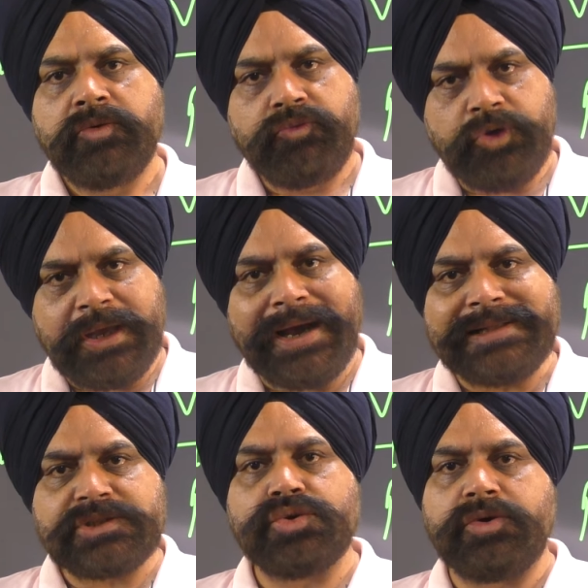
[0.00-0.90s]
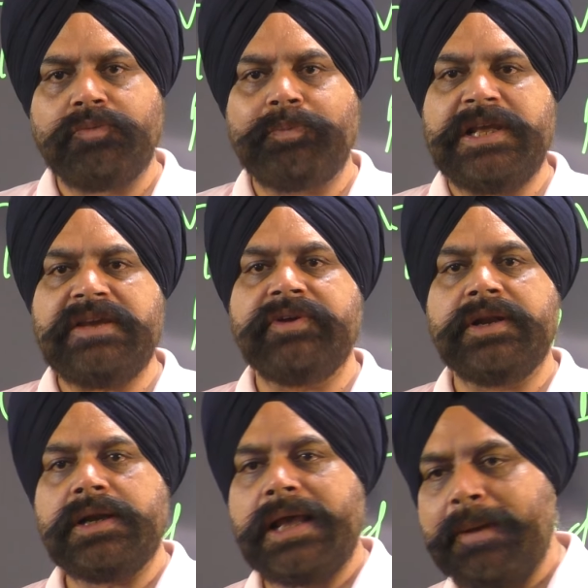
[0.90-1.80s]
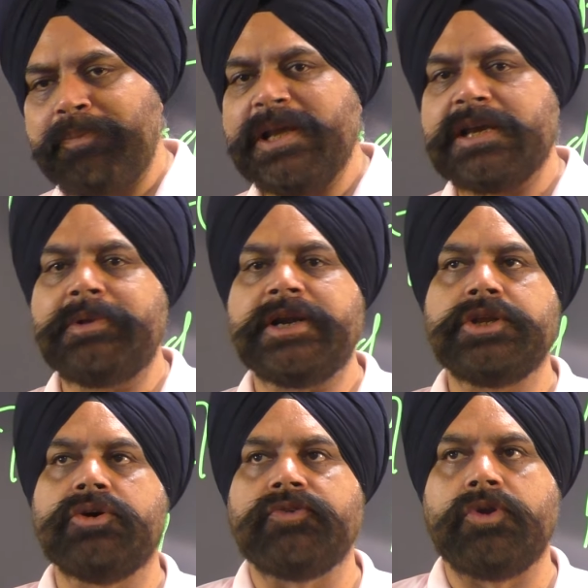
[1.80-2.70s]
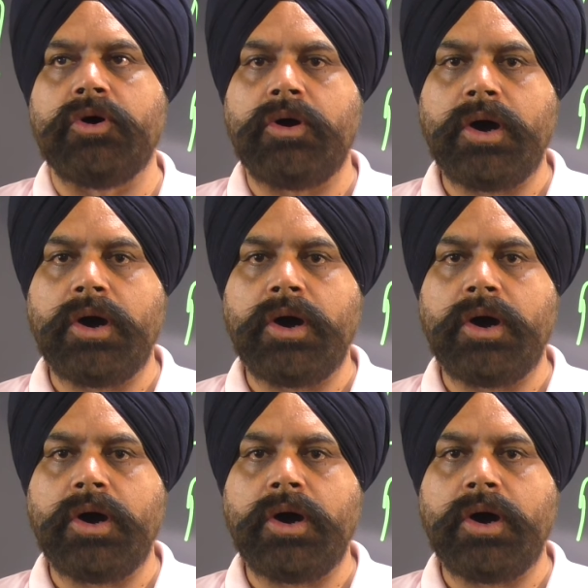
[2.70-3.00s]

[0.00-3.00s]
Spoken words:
We also believe in applicability of law.